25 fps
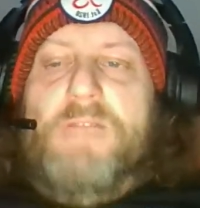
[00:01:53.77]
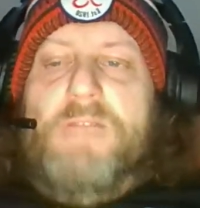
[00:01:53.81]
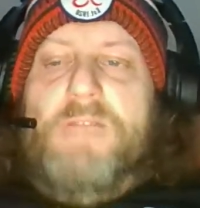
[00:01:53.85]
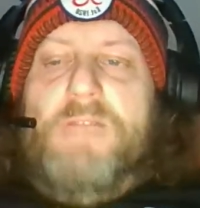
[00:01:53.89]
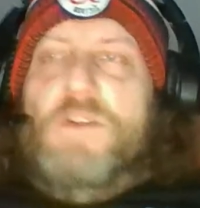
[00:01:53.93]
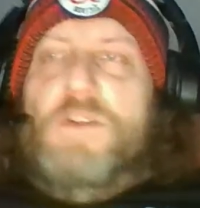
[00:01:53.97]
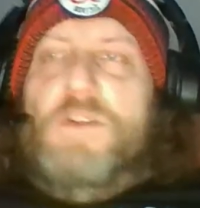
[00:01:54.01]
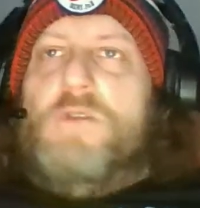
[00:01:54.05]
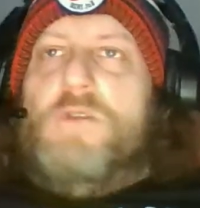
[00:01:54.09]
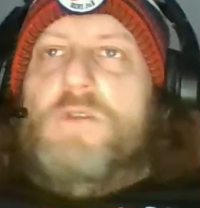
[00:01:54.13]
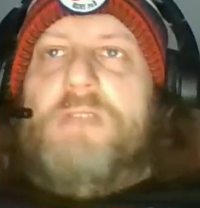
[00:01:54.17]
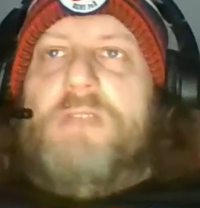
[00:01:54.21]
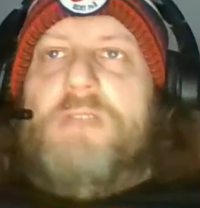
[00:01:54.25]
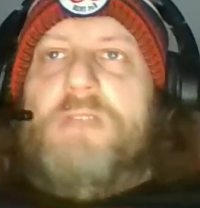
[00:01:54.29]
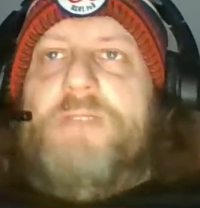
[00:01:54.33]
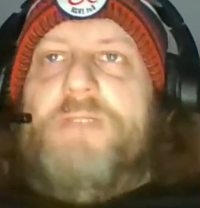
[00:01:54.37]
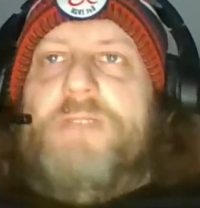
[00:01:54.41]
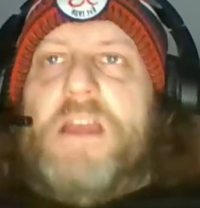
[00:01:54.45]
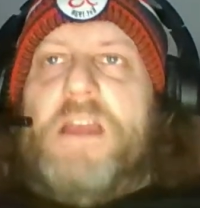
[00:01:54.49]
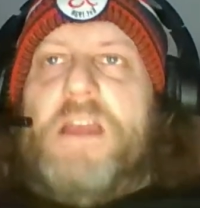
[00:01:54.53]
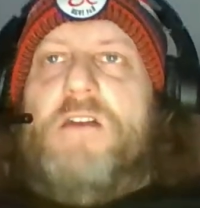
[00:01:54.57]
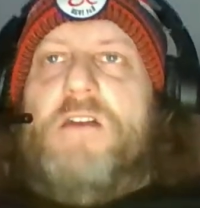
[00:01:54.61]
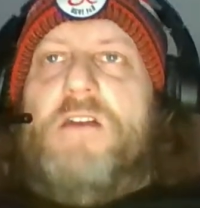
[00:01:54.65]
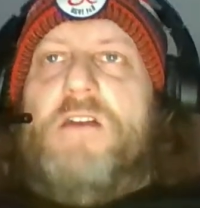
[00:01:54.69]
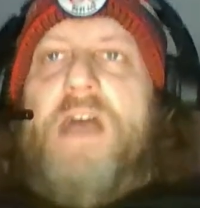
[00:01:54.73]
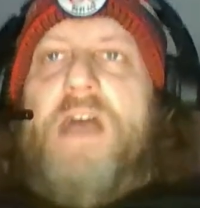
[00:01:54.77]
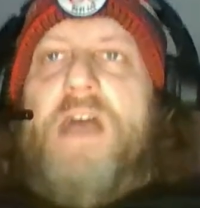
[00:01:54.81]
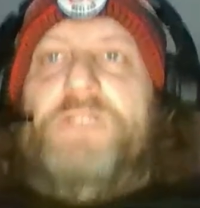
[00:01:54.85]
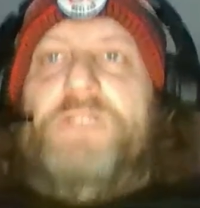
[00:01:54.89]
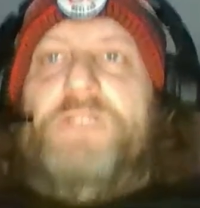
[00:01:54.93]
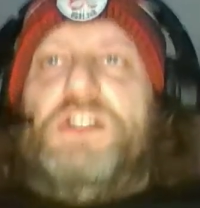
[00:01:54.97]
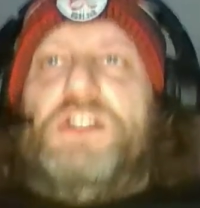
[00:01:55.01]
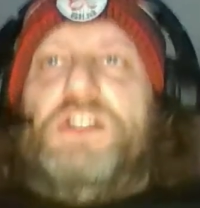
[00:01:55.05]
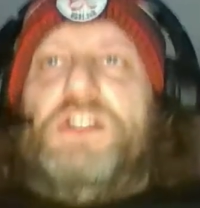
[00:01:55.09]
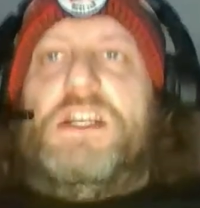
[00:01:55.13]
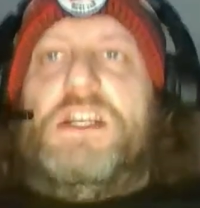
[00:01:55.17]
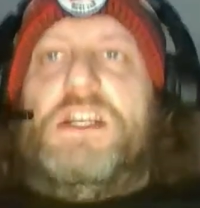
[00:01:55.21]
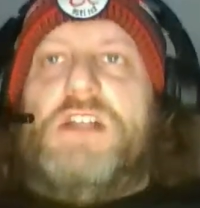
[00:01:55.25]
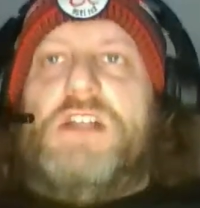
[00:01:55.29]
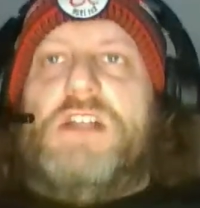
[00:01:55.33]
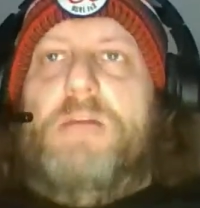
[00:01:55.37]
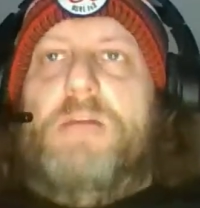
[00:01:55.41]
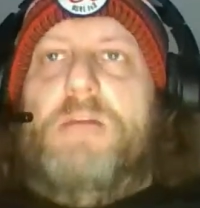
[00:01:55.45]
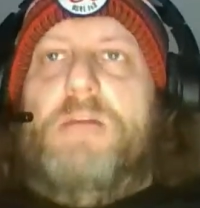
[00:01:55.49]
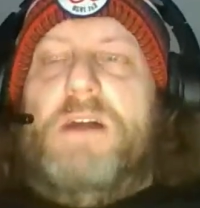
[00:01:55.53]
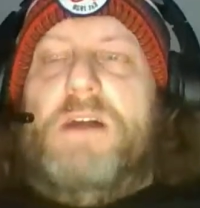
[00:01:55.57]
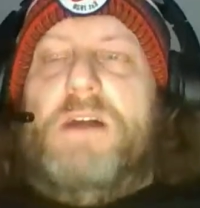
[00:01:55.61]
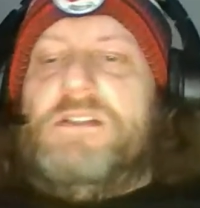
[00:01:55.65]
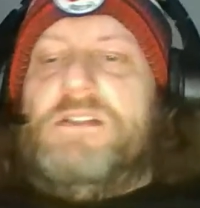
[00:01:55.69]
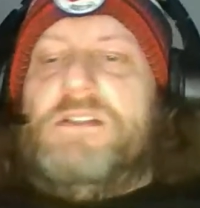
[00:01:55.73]
if you could figure out the
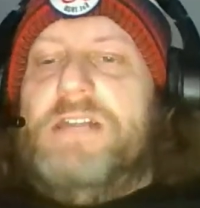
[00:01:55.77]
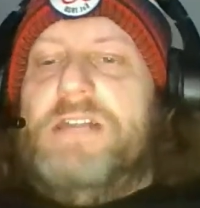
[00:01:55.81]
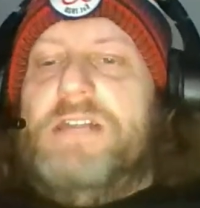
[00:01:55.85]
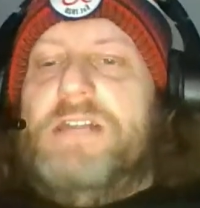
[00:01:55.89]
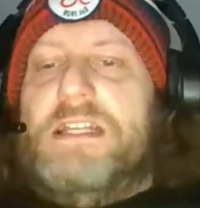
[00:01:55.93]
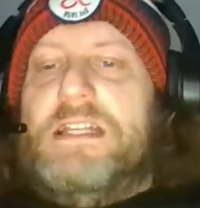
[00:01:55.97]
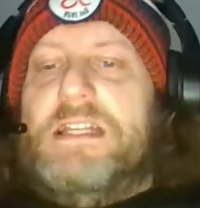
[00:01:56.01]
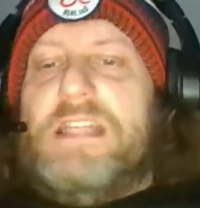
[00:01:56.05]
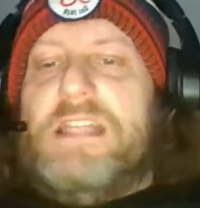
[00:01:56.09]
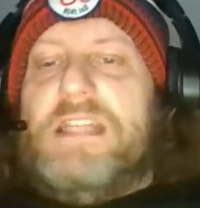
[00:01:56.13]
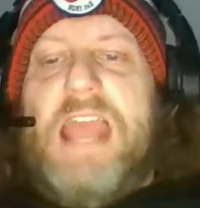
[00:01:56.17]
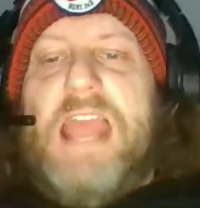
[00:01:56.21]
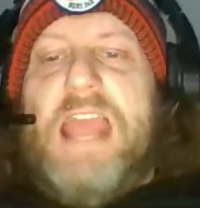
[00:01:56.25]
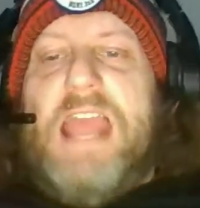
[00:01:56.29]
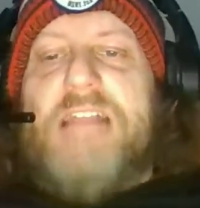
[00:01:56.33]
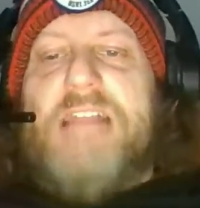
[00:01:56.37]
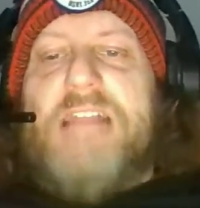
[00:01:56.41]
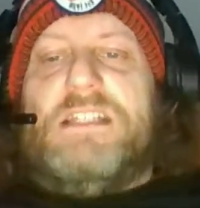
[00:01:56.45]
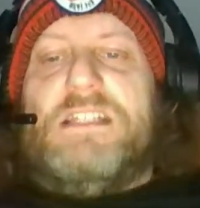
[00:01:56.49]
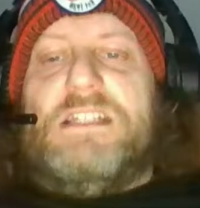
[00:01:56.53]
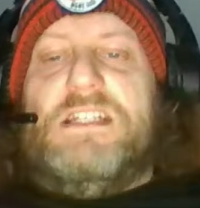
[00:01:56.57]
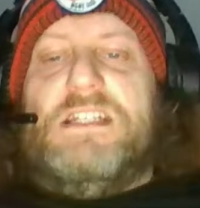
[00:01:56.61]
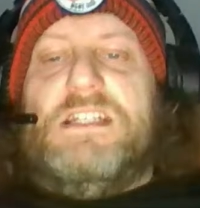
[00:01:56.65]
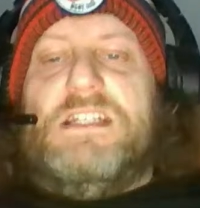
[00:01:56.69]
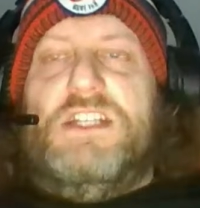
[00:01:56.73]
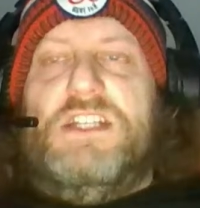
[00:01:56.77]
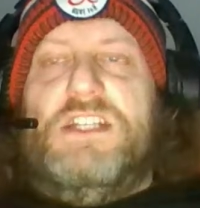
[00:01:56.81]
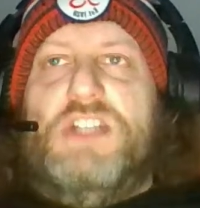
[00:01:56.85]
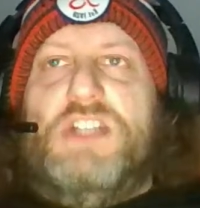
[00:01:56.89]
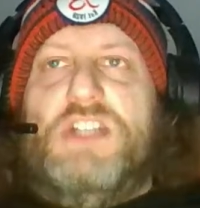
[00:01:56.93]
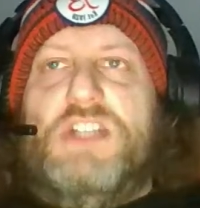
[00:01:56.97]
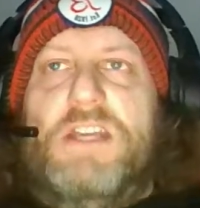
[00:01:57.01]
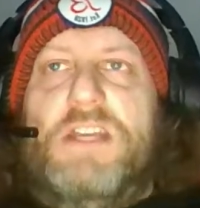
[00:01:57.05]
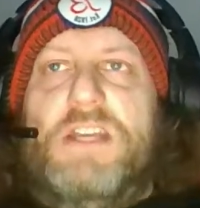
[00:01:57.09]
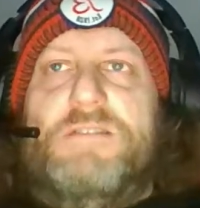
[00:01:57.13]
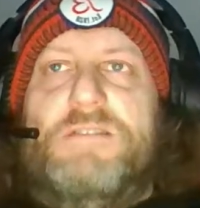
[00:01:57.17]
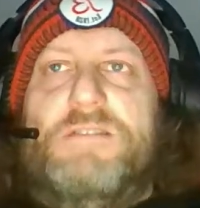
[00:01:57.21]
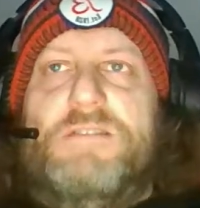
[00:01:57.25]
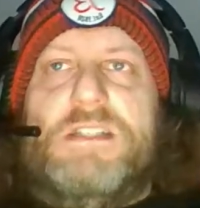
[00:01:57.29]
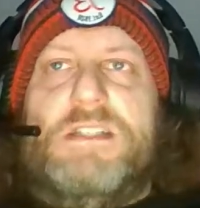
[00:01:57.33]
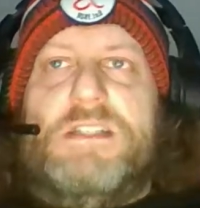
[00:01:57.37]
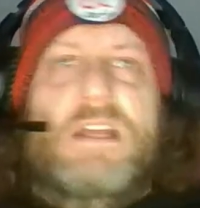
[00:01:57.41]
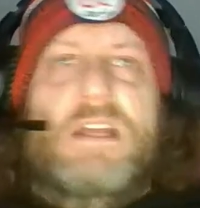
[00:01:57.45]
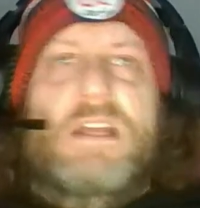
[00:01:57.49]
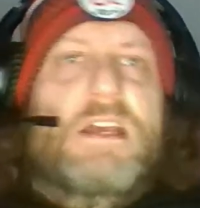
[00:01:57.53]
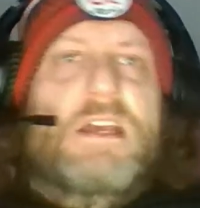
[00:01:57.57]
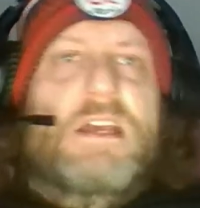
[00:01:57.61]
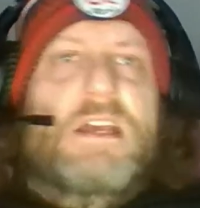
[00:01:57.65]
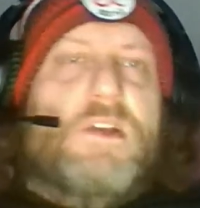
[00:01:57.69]
jigsaw puzzle that is the Kansas City Chiefs